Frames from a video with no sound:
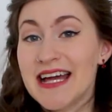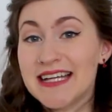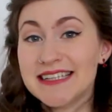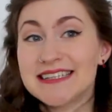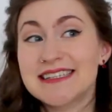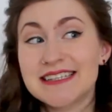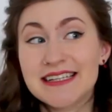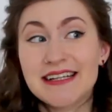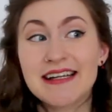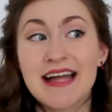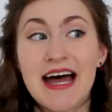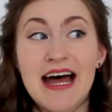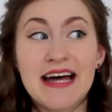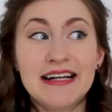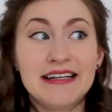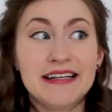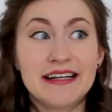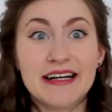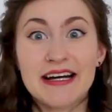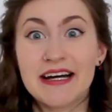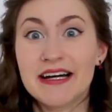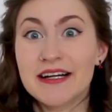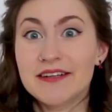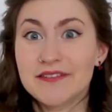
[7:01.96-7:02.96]
it still had
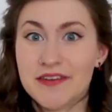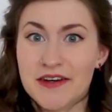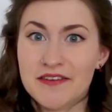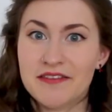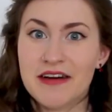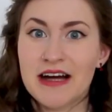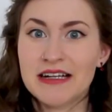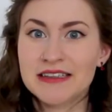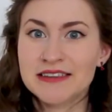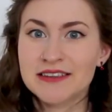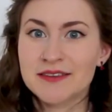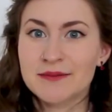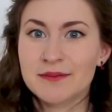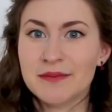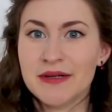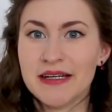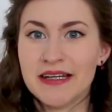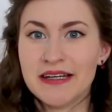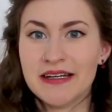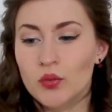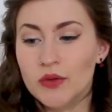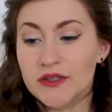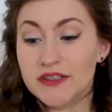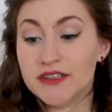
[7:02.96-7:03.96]
that kind of effect on
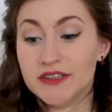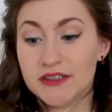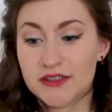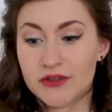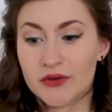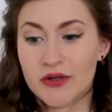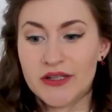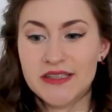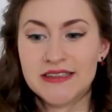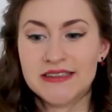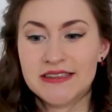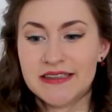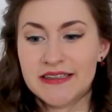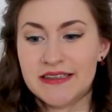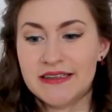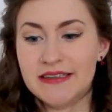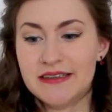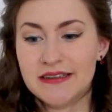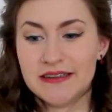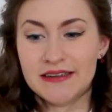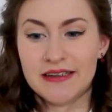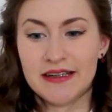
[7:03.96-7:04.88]
me, which is crazy,